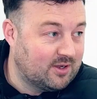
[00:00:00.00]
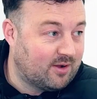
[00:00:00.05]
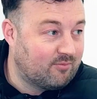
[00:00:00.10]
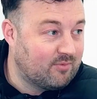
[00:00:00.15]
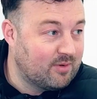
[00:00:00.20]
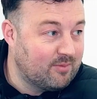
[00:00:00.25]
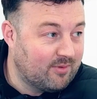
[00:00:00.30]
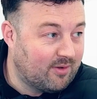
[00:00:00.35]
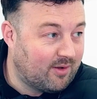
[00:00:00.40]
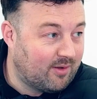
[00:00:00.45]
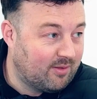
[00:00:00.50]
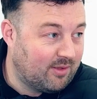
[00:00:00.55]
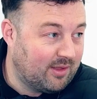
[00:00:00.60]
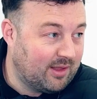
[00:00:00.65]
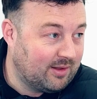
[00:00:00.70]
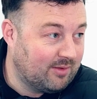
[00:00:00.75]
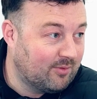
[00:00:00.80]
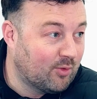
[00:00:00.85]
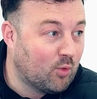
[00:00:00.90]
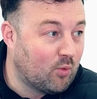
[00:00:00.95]

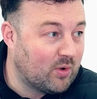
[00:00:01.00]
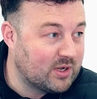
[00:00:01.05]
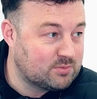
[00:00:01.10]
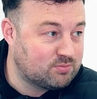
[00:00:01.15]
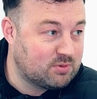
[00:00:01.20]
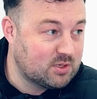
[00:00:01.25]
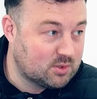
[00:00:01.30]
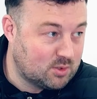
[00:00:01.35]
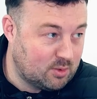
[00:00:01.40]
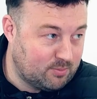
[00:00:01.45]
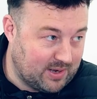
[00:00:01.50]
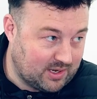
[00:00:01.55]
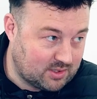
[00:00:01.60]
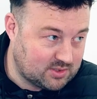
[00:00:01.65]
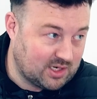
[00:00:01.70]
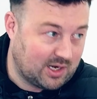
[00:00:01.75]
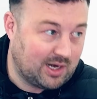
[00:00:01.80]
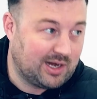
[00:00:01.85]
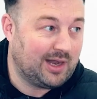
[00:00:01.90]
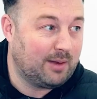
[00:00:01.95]
It always brings me back
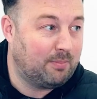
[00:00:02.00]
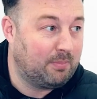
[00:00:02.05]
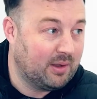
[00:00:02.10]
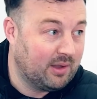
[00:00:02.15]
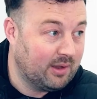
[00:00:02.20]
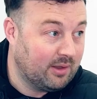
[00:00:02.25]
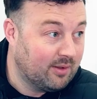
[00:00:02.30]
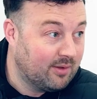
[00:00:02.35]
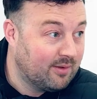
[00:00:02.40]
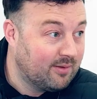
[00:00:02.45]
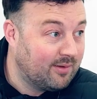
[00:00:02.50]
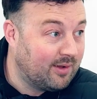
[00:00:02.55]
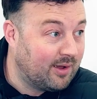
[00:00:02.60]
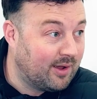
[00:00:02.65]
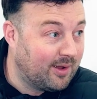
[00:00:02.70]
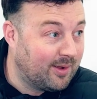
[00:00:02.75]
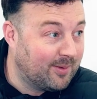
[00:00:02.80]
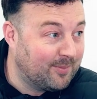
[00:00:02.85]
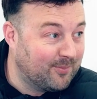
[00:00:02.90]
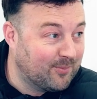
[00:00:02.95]
to Clippy.
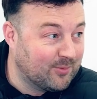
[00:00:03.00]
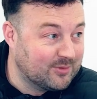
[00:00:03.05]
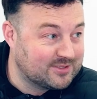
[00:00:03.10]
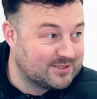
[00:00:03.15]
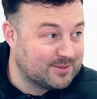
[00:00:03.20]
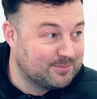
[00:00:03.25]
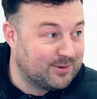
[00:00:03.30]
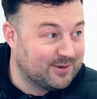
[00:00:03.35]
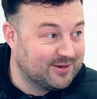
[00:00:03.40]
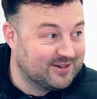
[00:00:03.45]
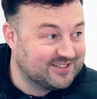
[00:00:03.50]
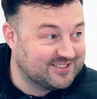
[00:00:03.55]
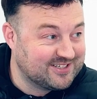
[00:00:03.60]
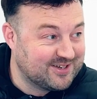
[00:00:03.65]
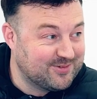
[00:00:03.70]
Once upon a